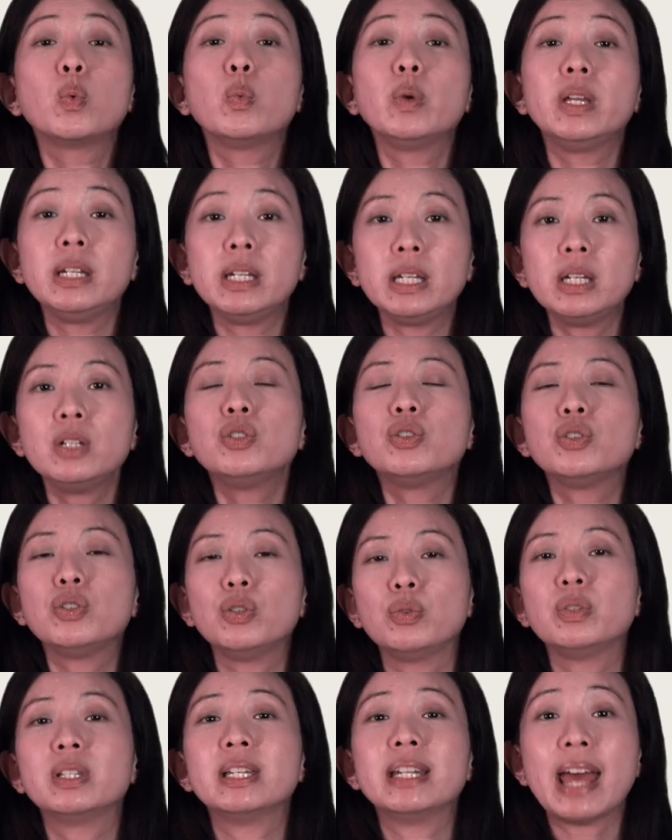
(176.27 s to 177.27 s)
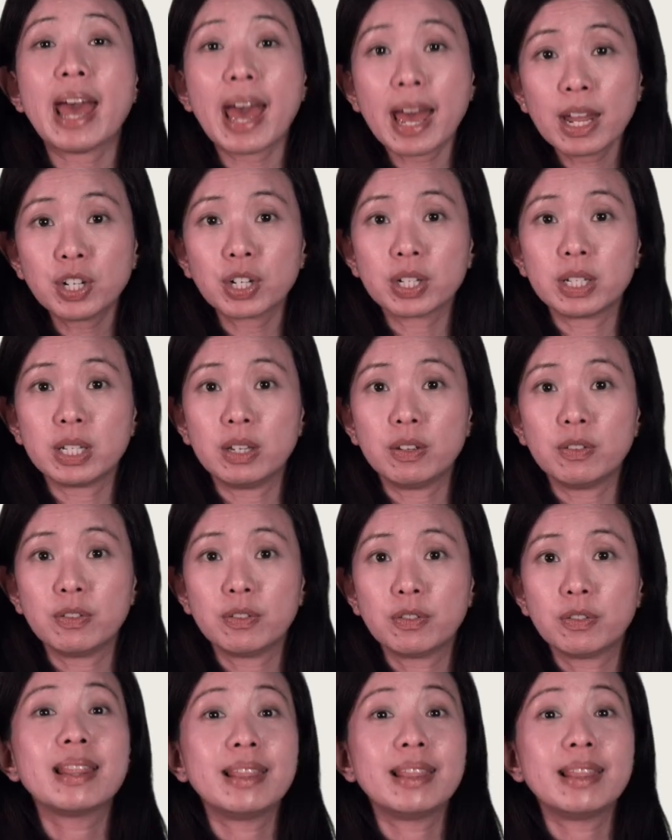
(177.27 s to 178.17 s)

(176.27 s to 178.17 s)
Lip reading: we need to use an adjective.